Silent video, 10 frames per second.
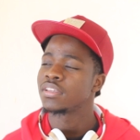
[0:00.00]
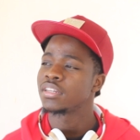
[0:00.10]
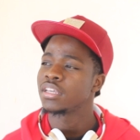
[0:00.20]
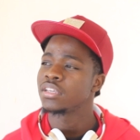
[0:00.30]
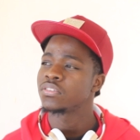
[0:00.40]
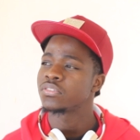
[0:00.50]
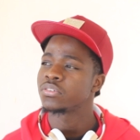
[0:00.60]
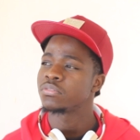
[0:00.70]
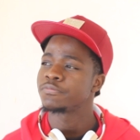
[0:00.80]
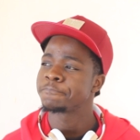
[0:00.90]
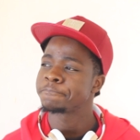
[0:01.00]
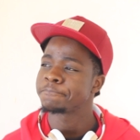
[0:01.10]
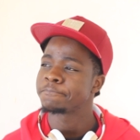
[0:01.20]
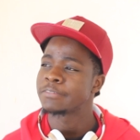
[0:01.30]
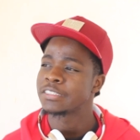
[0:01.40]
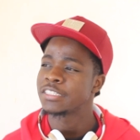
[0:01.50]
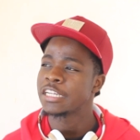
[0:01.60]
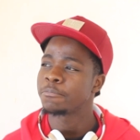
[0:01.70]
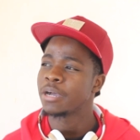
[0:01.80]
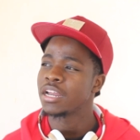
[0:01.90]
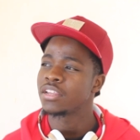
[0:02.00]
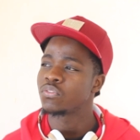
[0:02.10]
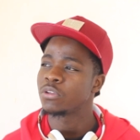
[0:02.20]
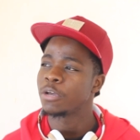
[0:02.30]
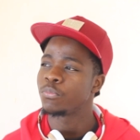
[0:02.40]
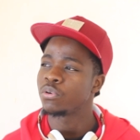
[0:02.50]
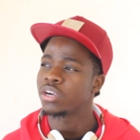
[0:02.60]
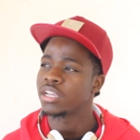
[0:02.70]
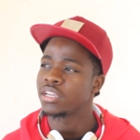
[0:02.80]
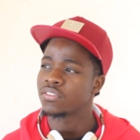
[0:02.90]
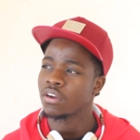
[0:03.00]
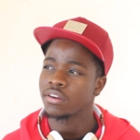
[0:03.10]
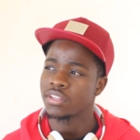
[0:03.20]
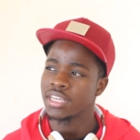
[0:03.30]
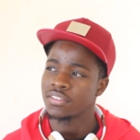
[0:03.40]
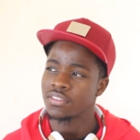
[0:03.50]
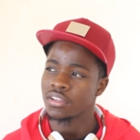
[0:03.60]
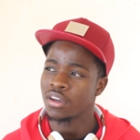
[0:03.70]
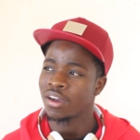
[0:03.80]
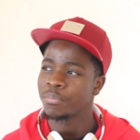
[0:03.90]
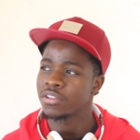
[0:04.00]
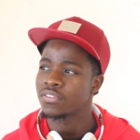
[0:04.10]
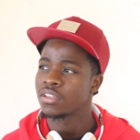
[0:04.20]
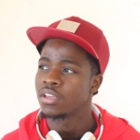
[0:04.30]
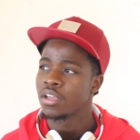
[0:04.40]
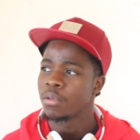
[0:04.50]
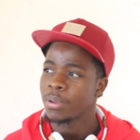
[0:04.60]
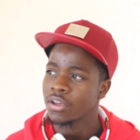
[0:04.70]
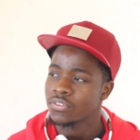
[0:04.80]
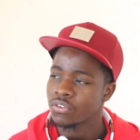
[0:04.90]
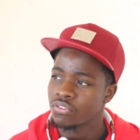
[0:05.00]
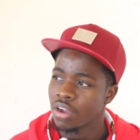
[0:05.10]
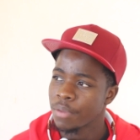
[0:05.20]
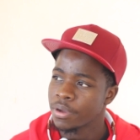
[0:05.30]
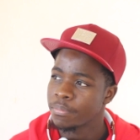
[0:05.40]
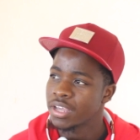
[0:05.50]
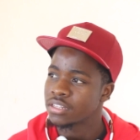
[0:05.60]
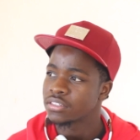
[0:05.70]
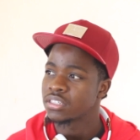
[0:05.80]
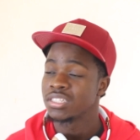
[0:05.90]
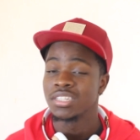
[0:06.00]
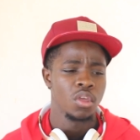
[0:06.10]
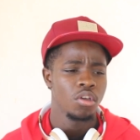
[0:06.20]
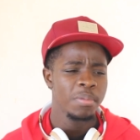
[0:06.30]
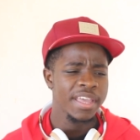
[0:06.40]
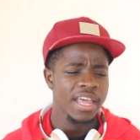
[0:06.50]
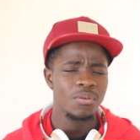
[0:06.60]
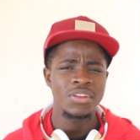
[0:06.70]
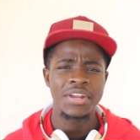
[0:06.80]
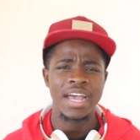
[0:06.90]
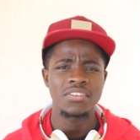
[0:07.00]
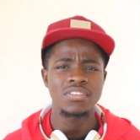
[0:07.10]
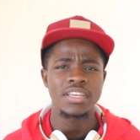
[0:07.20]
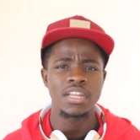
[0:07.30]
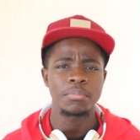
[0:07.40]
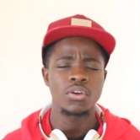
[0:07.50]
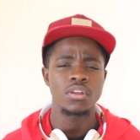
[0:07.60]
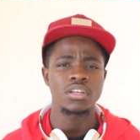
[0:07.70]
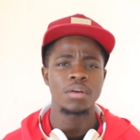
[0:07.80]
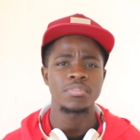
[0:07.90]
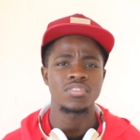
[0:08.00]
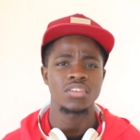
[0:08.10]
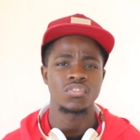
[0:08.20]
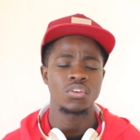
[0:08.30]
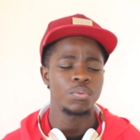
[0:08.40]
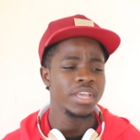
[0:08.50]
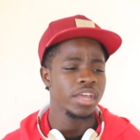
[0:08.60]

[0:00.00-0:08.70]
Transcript: Sunday, so mm. think about it. When I'm working, it's hard to get to the comments, but I'll still try my best. But yeah, what do you guys think? Let me know in the comment section.